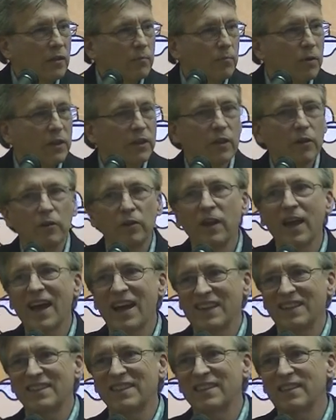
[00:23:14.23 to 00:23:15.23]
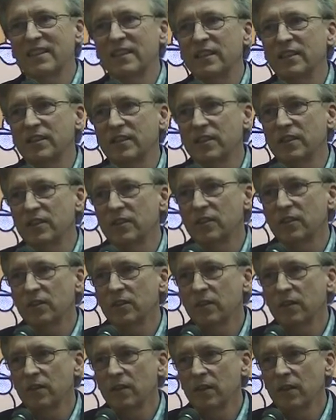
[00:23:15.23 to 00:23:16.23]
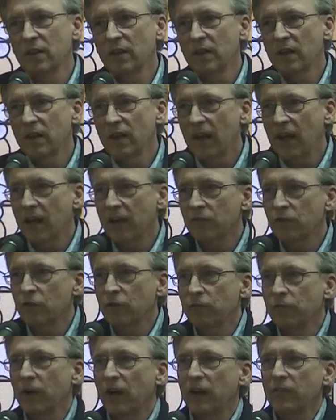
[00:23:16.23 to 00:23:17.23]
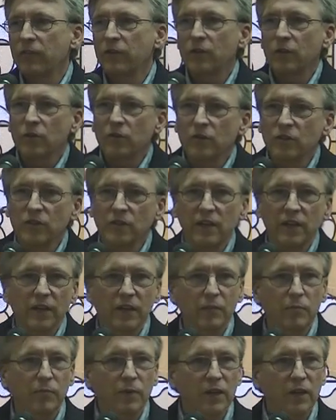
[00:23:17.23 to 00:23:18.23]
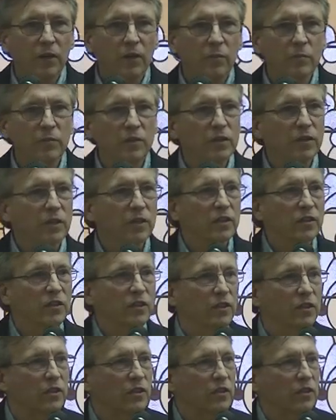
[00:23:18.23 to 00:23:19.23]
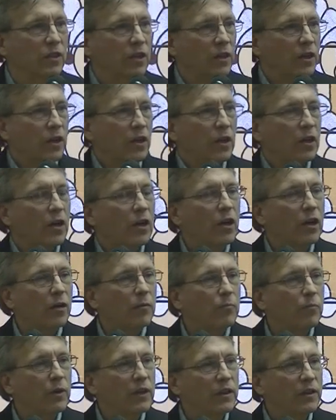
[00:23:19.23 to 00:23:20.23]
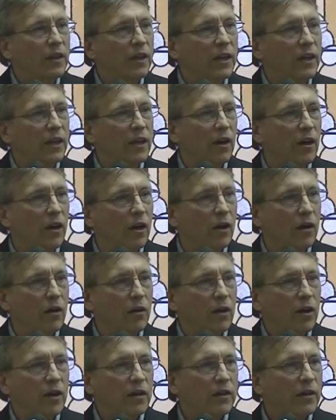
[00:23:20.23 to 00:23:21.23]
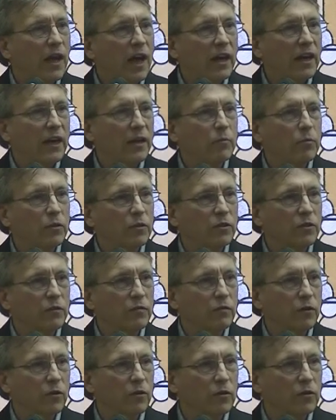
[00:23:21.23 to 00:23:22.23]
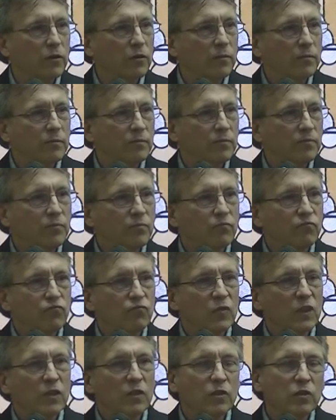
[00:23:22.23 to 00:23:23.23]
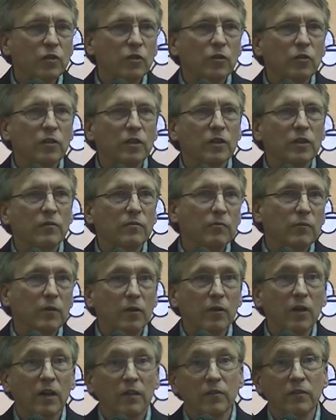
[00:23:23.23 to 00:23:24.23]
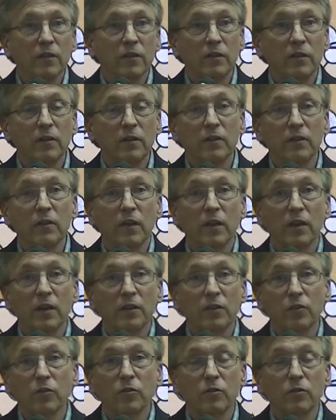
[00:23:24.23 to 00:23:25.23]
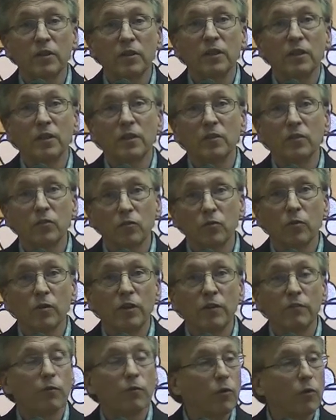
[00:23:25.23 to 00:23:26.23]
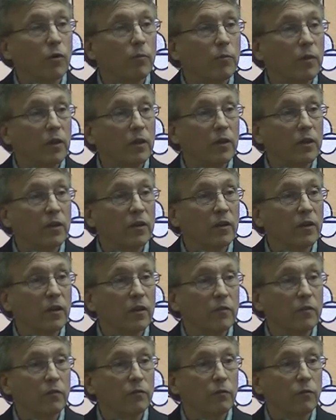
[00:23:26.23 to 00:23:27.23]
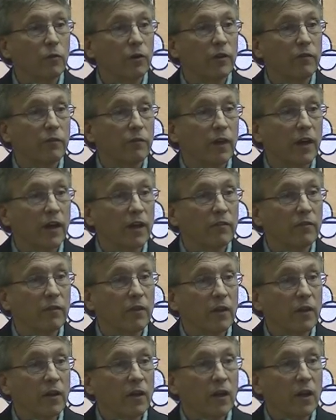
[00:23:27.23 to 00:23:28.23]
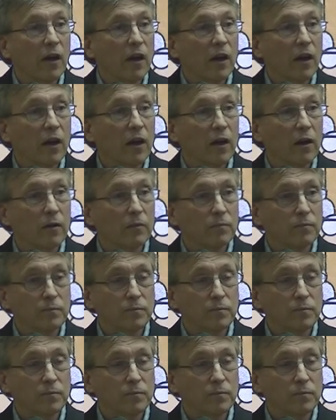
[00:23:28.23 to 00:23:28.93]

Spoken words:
but they're not citizens. After 5 years, they can become citizens, but they are not able to vote. So that 11 and 13, 24 million of the 45 are